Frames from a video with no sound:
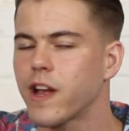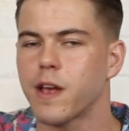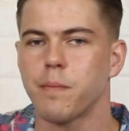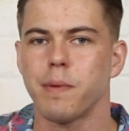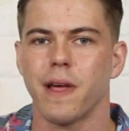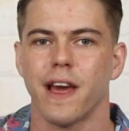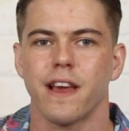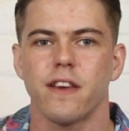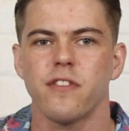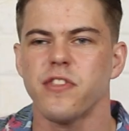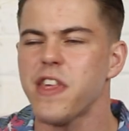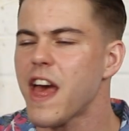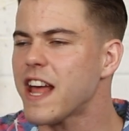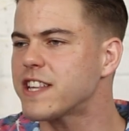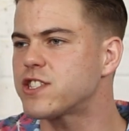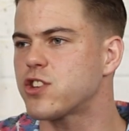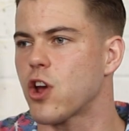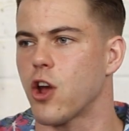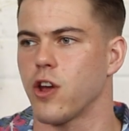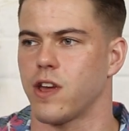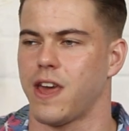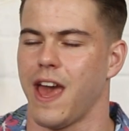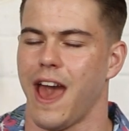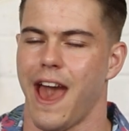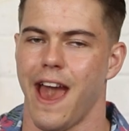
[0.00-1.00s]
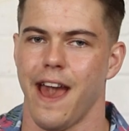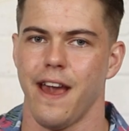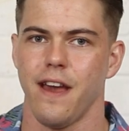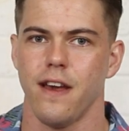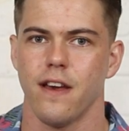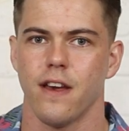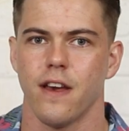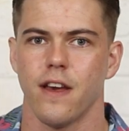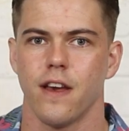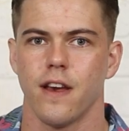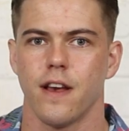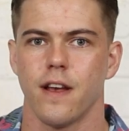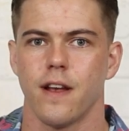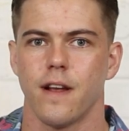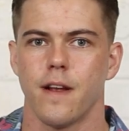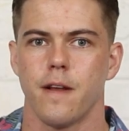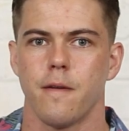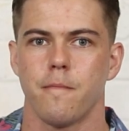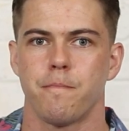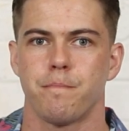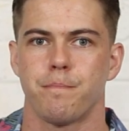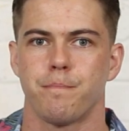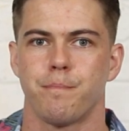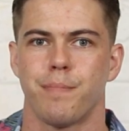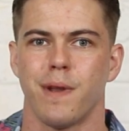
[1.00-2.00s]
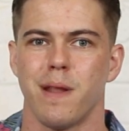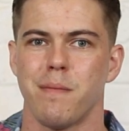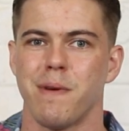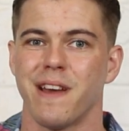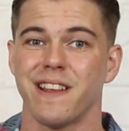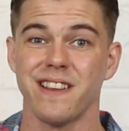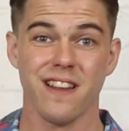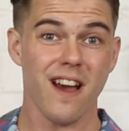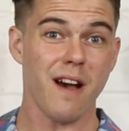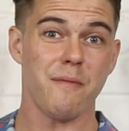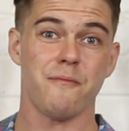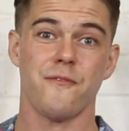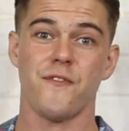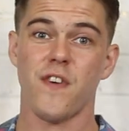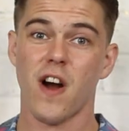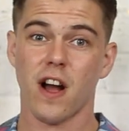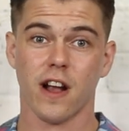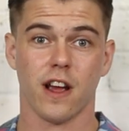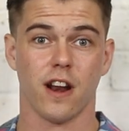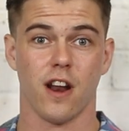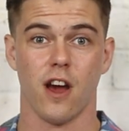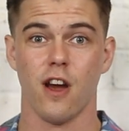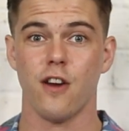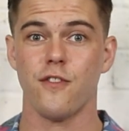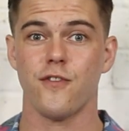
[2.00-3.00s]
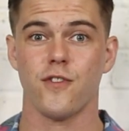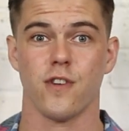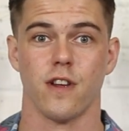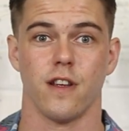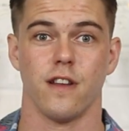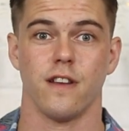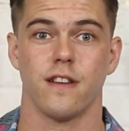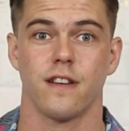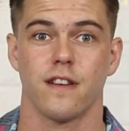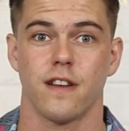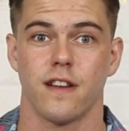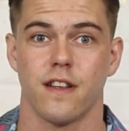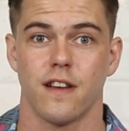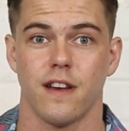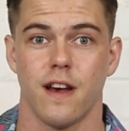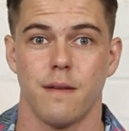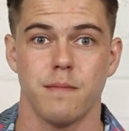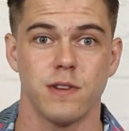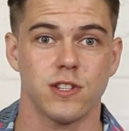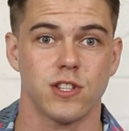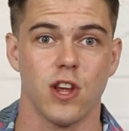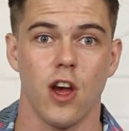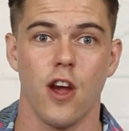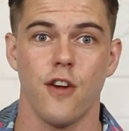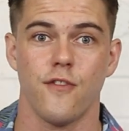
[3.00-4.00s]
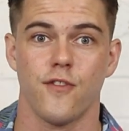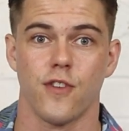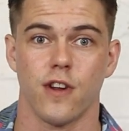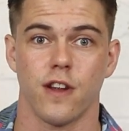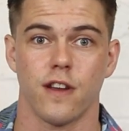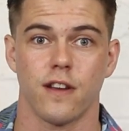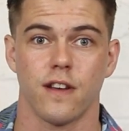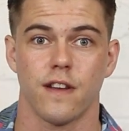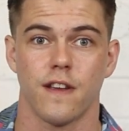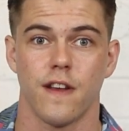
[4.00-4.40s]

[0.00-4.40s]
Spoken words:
can be like, that's okay. But I'm like, no, I'm fucking over it. I'm just over it.